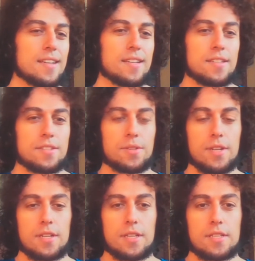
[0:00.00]
So
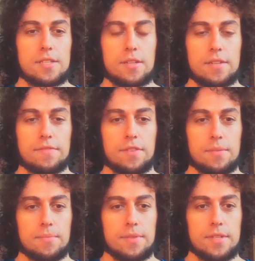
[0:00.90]
now let's look
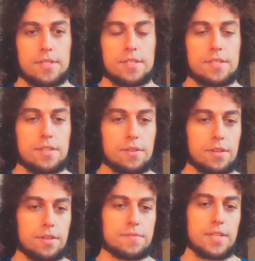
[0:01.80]
from this
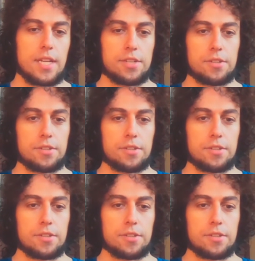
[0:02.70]
unit of selection